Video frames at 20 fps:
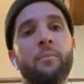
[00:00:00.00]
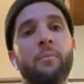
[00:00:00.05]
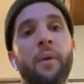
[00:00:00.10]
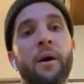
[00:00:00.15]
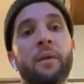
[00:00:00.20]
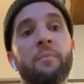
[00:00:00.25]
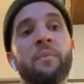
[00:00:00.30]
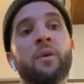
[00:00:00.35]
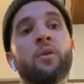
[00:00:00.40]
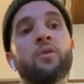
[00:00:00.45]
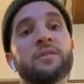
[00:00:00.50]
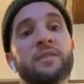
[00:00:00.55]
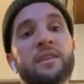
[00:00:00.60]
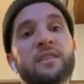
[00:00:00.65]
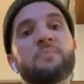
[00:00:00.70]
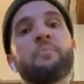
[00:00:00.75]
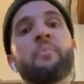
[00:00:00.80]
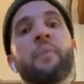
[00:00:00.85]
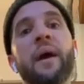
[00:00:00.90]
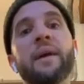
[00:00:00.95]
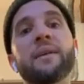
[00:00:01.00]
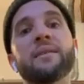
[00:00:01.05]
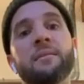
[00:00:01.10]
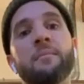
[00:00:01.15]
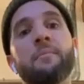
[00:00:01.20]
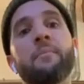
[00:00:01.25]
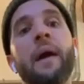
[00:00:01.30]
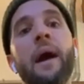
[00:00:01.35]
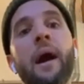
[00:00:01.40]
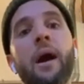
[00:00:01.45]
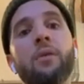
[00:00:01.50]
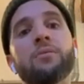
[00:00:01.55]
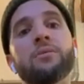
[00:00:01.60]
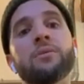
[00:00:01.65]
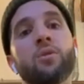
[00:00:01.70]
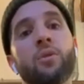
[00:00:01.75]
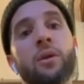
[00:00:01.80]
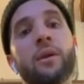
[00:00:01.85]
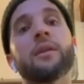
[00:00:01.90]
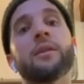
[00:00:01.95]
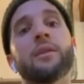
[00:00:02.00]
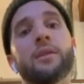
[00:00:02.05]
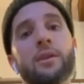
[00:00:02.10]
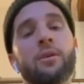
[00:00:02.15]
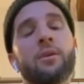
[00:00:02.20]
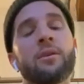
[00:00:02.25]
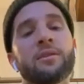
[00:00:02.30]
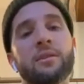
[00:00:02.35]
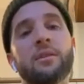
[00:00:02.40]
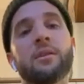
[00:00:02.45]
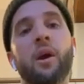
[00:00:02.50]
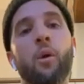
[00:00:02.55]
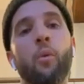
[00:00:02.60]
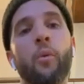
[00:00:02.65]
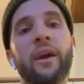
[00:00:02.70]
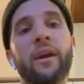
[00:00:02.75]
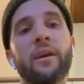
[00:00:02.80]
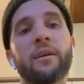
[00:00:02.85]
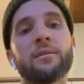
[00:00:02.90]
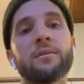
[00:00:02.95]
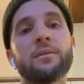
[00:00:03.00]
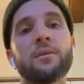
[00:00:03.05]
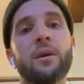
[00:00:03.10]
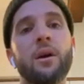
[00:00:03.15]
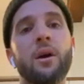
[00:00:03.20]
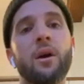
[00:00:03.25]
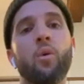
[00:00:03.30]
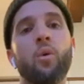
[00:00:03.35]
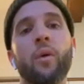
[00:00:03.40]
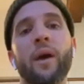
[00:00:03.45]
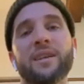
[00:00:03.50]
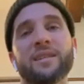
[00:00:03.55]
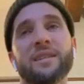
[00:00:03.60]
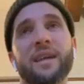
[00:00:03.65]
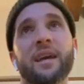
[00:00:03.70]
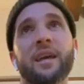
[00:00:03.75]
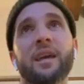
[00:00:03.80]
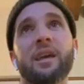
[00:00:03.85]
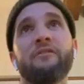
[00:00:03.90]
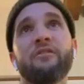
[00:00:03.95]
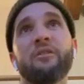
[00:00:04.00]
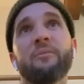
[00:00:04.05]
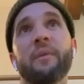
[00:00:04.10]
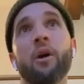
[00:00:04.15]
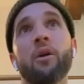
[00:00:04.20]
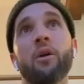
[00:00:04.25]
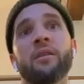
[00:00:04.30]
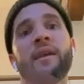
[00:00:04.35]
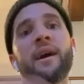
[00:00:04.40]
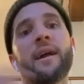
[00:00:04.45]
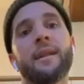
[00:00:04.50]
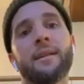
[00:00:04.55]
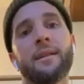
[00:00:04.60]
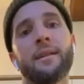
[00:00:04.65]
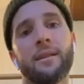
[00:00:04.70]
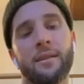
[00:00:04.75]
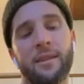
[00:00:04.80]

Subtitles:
but because there's pace and bounce, you can still get wickets. Whereas like if you're bowling that